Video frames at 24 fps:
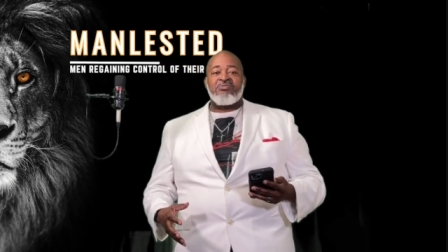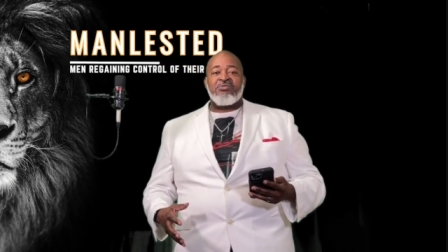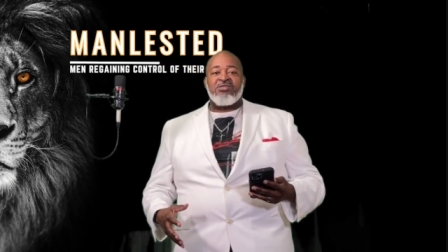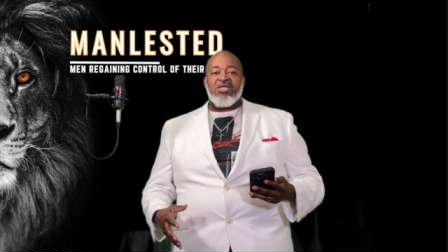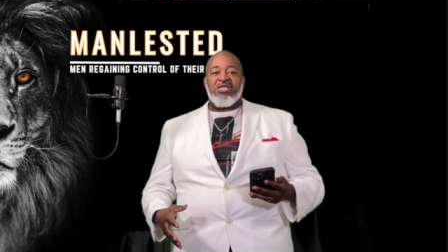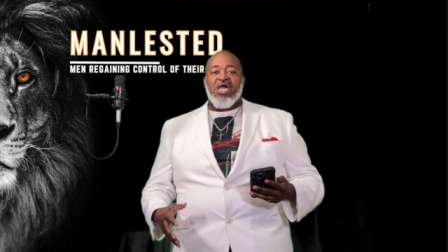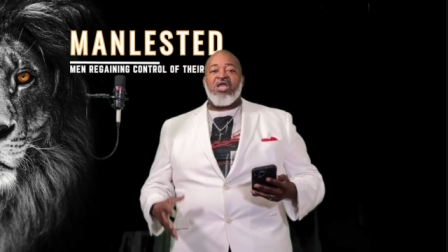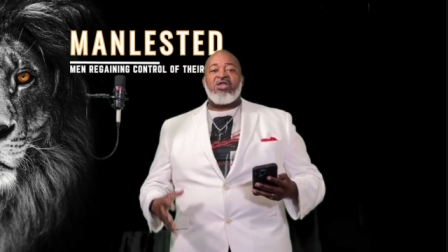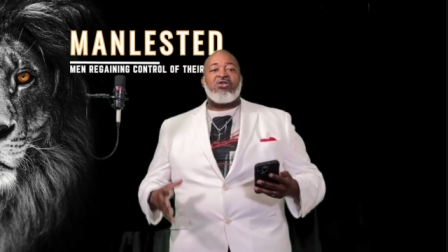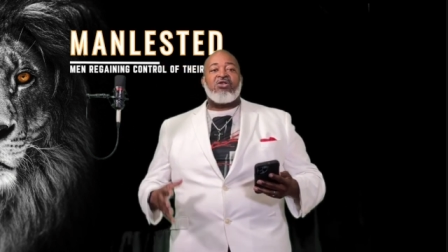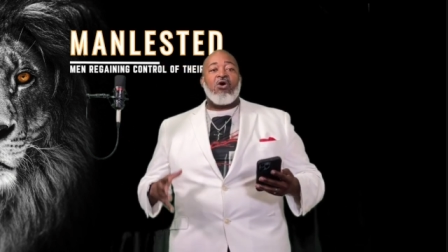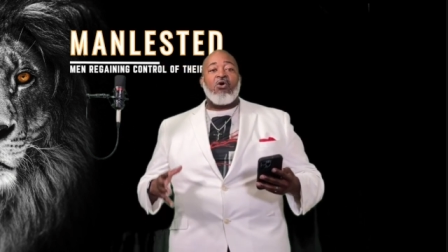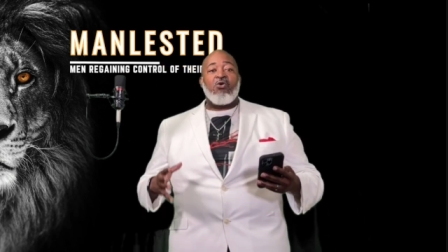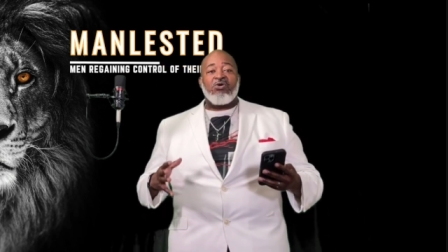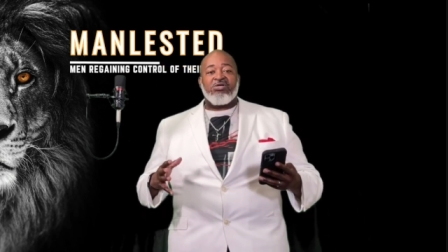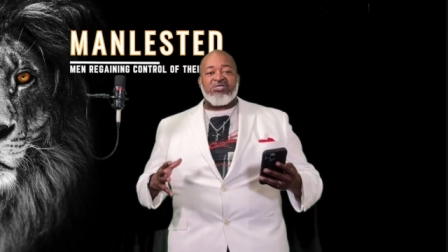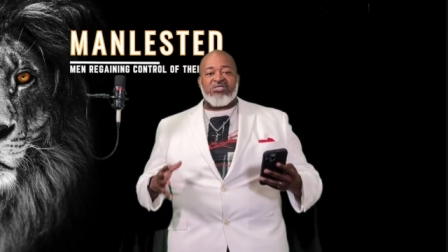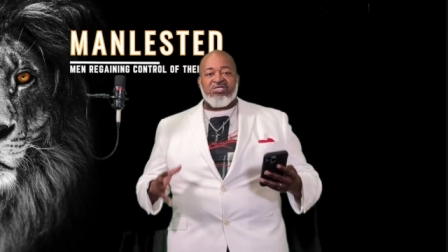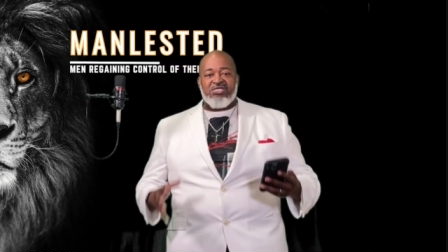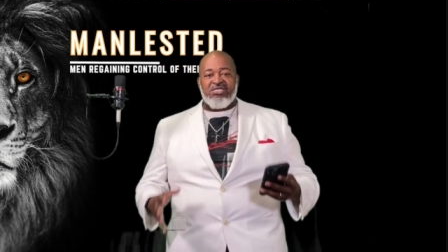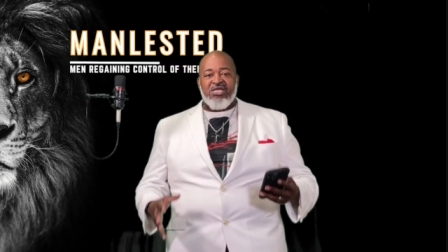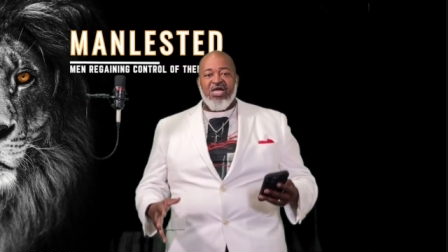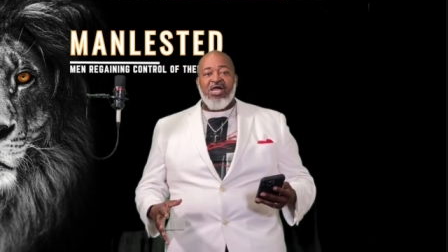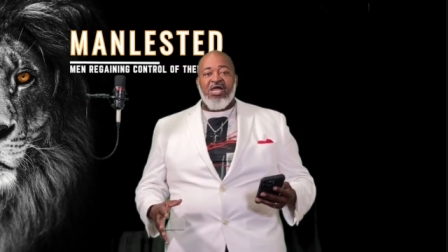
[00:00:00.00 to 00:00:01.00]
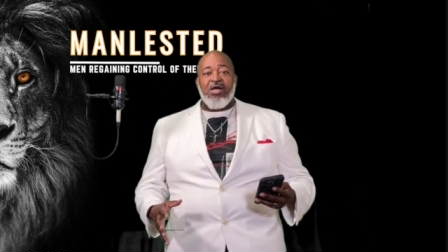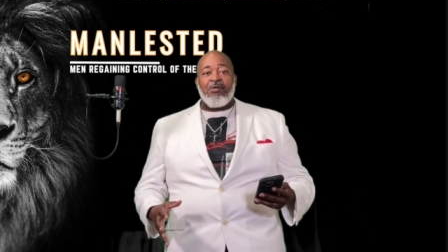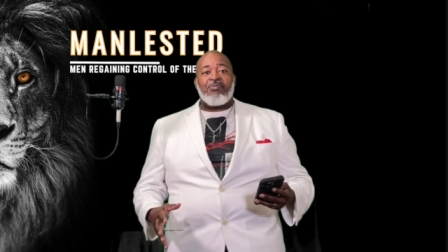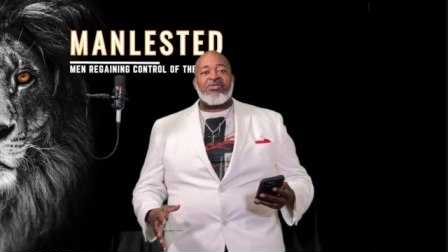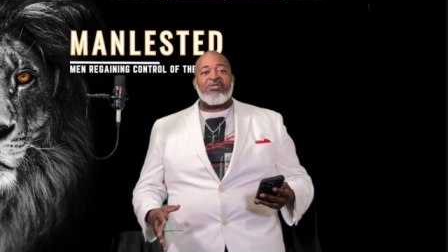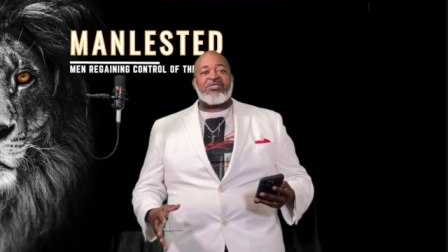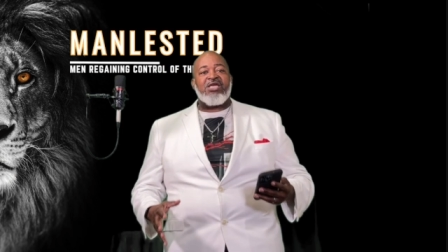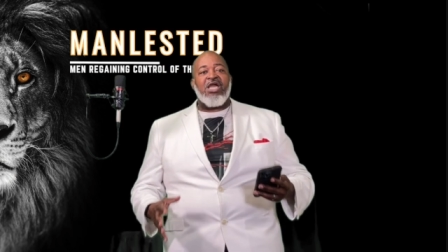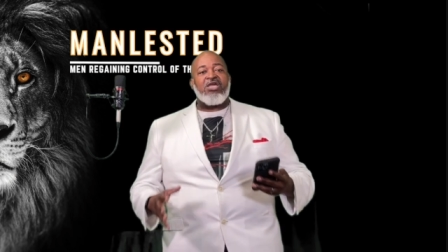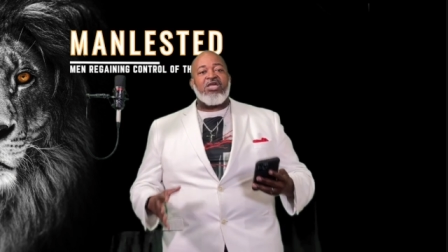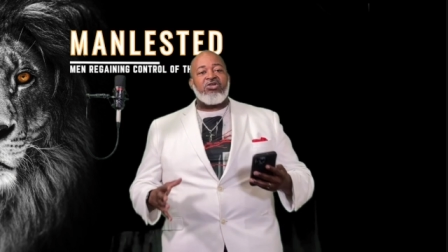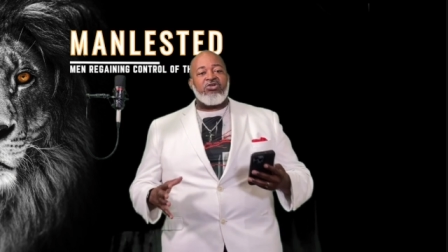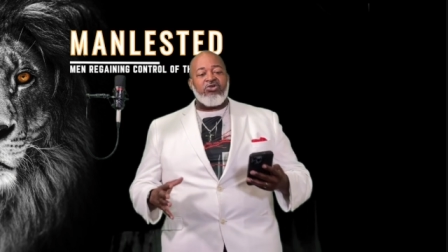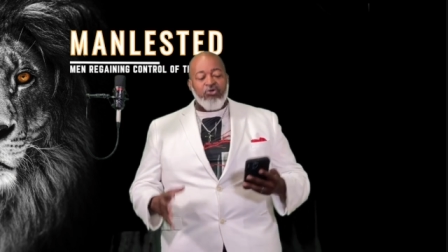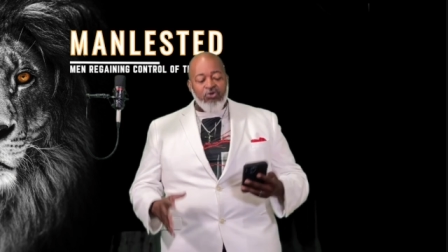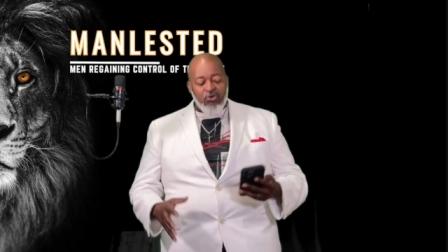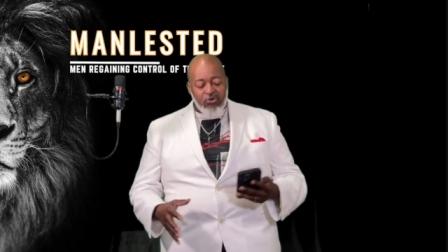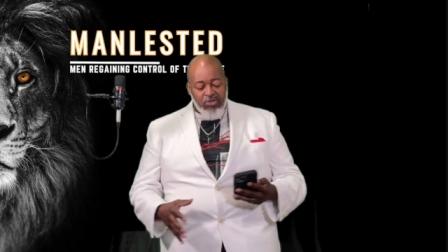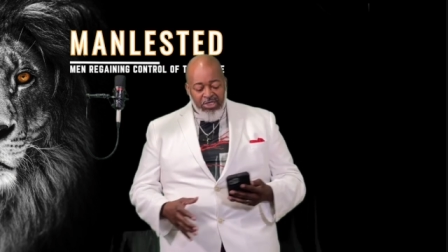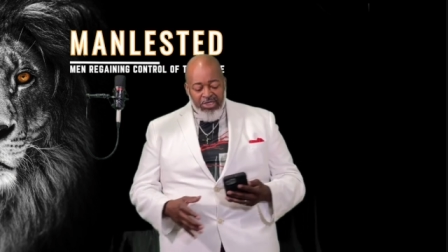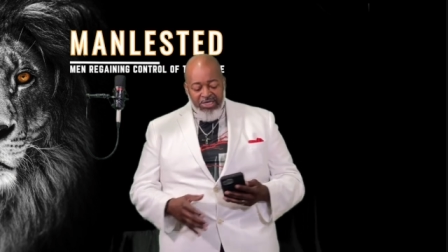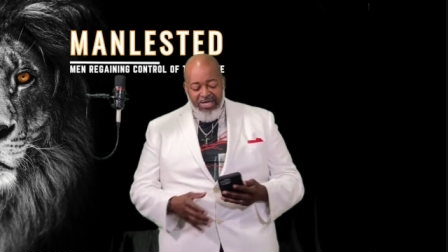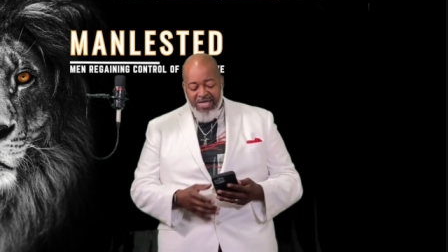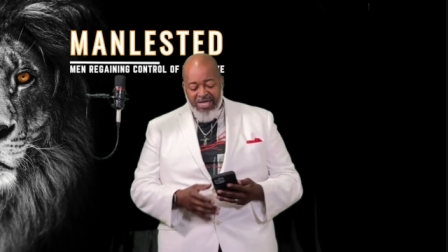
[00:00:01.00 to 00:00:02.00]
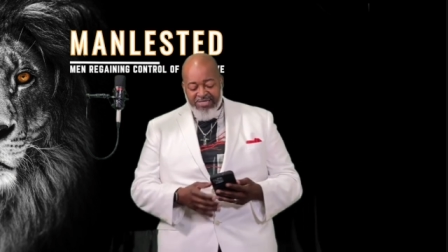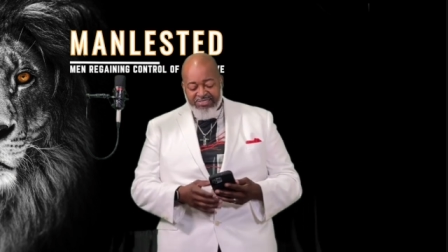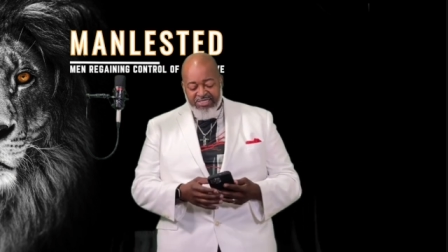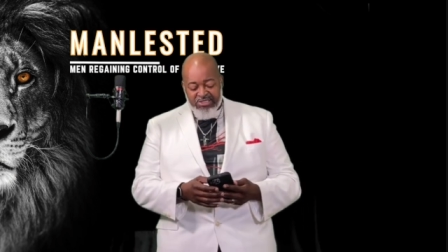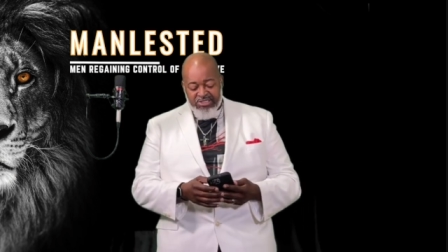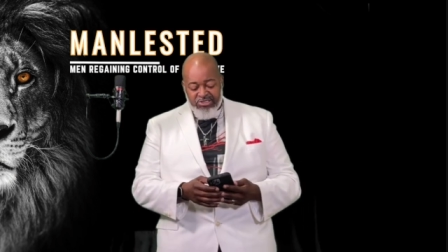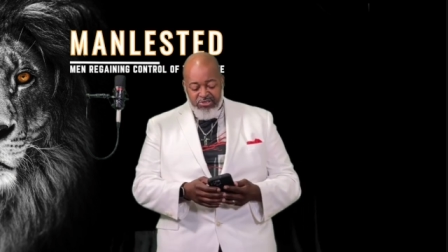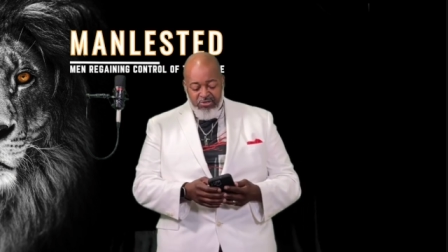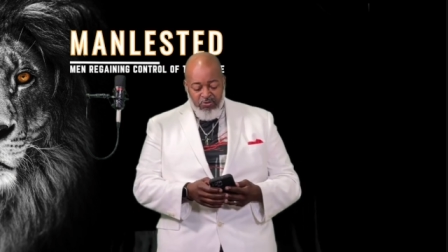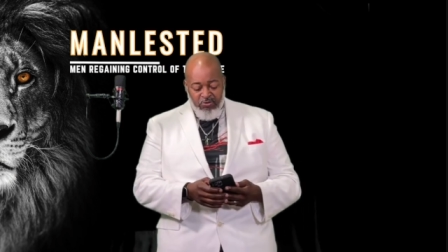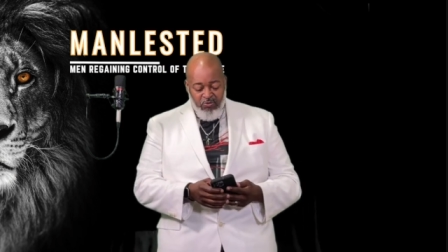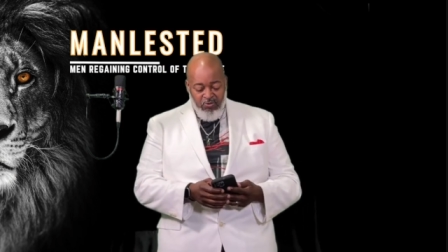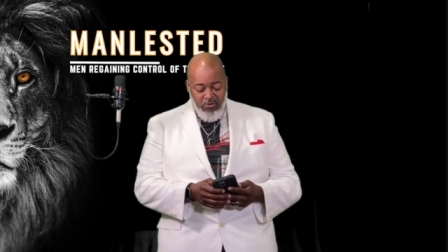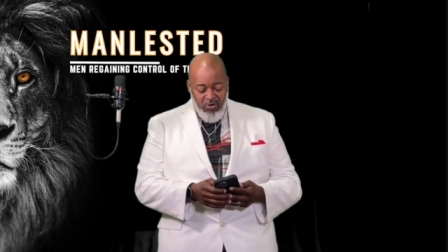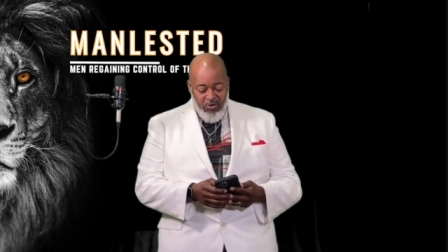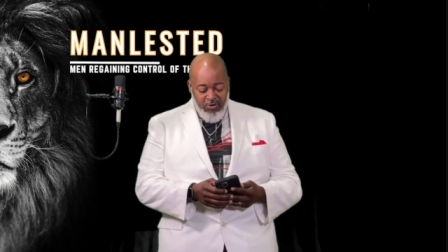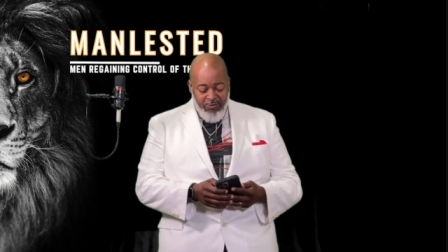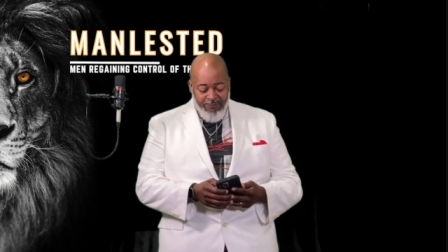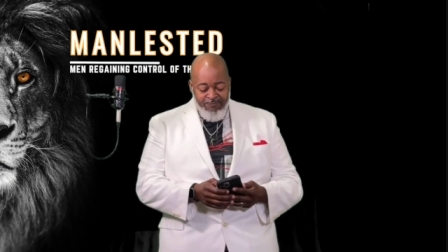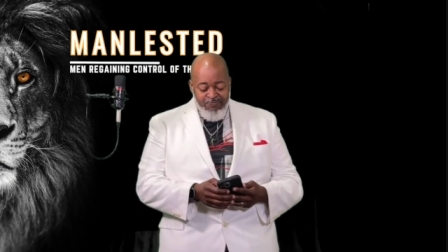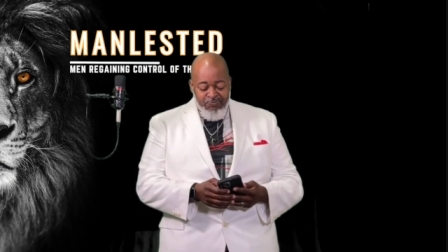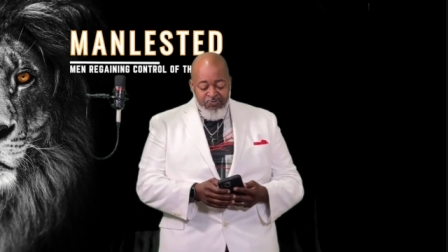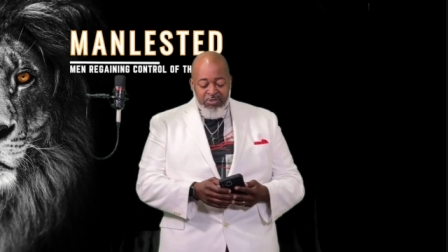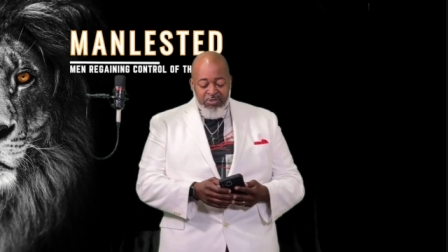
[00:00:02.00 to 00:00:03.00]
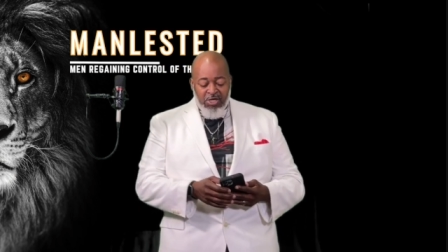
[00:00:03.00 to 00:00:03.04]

They know it's there, but they utilize it to work.